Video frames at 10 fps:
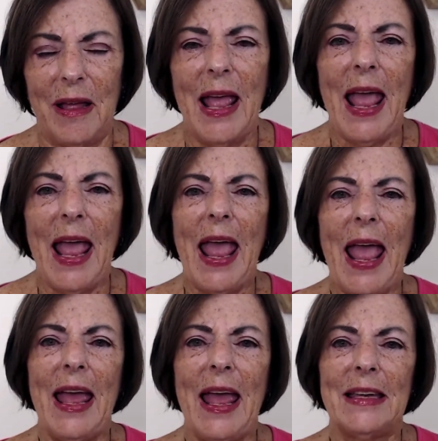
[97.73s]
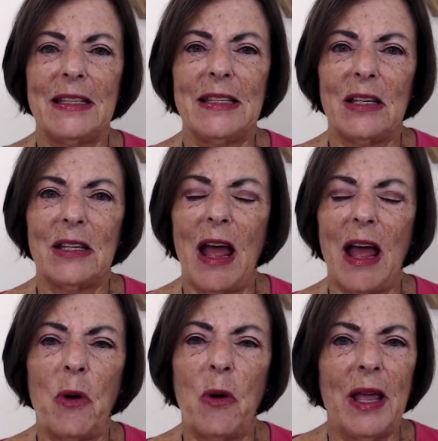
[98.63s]
And I won't
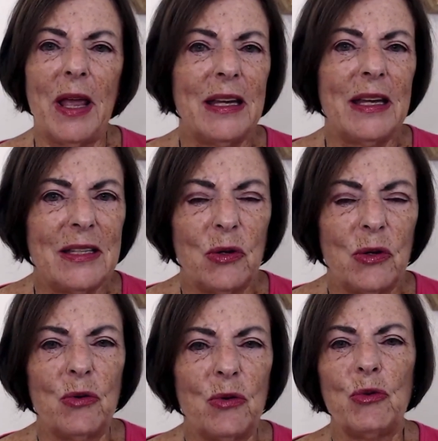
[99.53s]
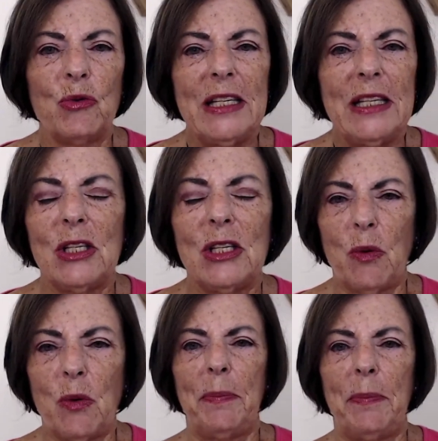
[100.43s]
get into the reasons why
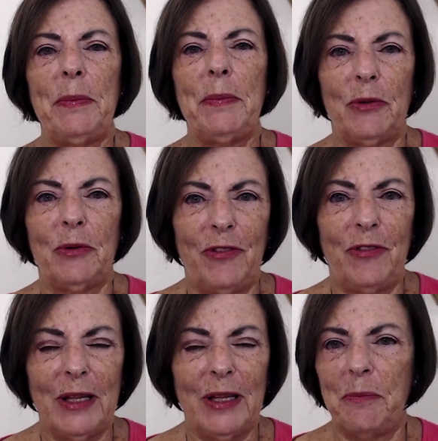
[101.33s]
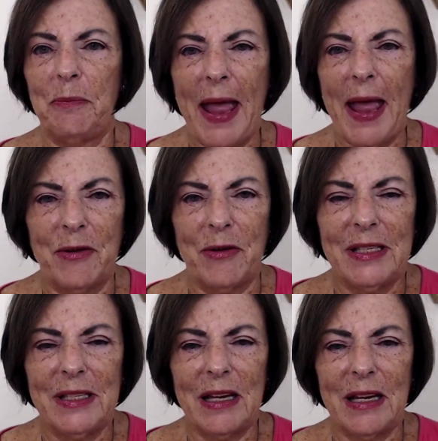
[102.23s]
people feel embarrassed.
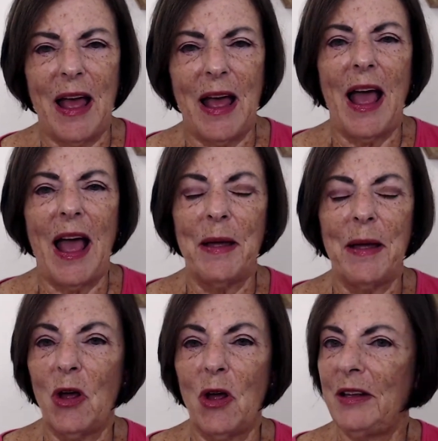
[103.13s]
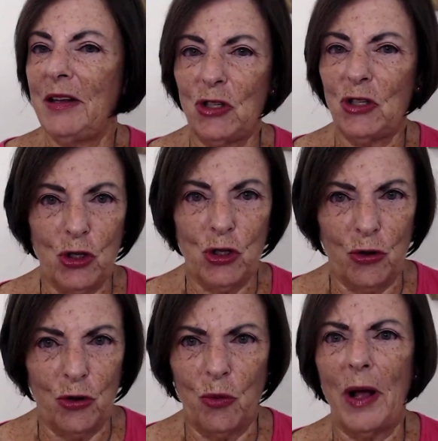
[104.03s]
I'm not even sure
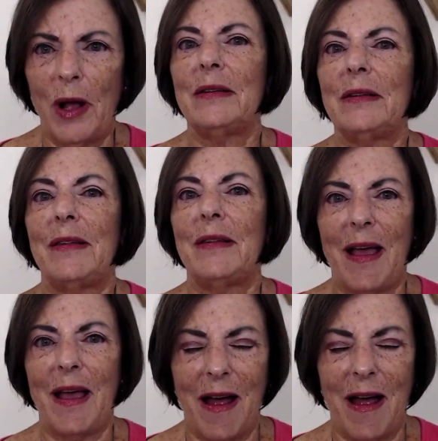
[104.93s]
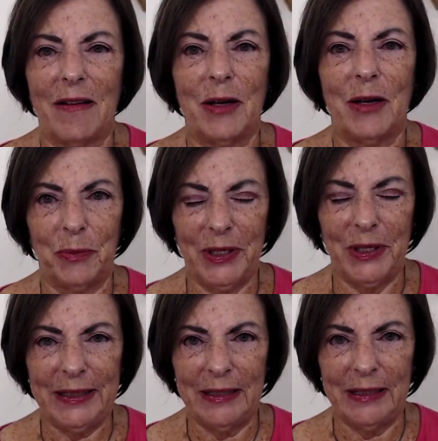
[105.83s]
what they are
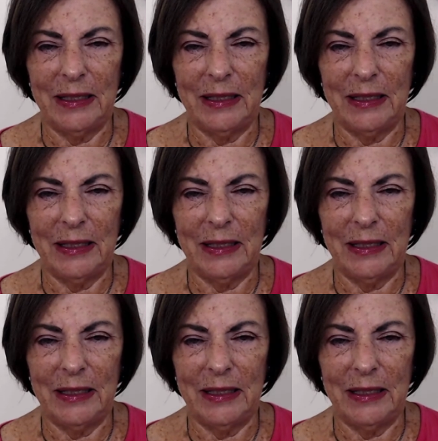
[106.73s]
completely.